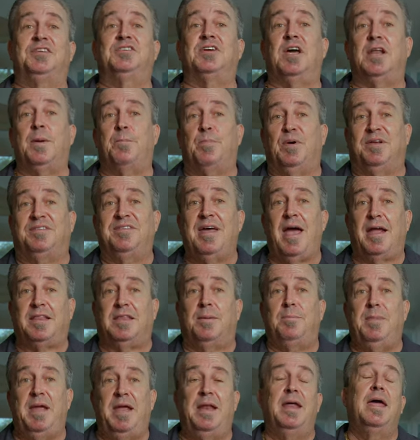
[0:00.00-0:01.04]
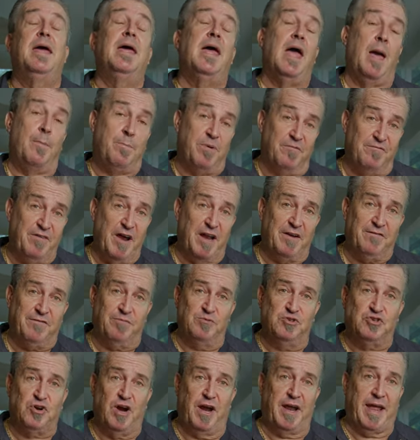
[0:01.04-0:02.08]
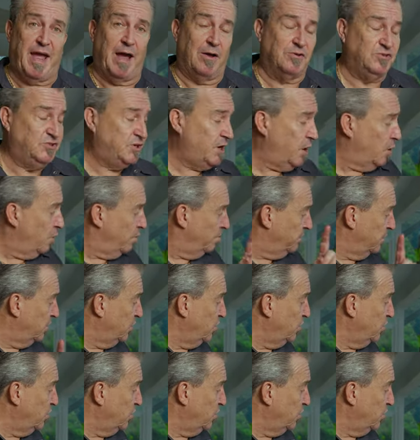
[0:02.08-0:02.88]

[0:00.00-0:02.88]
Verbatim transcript: It's gonna protect the meat and prevent it from drying out. So,